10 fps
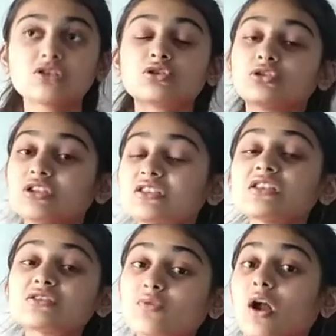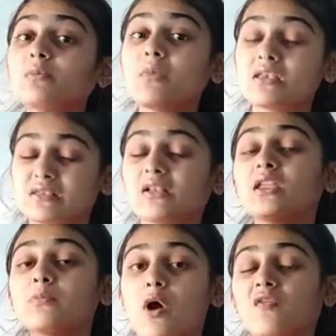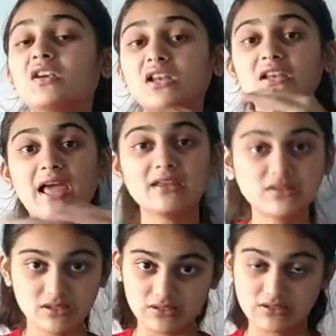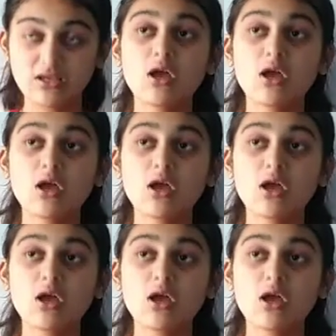So this is what basically poverty line is.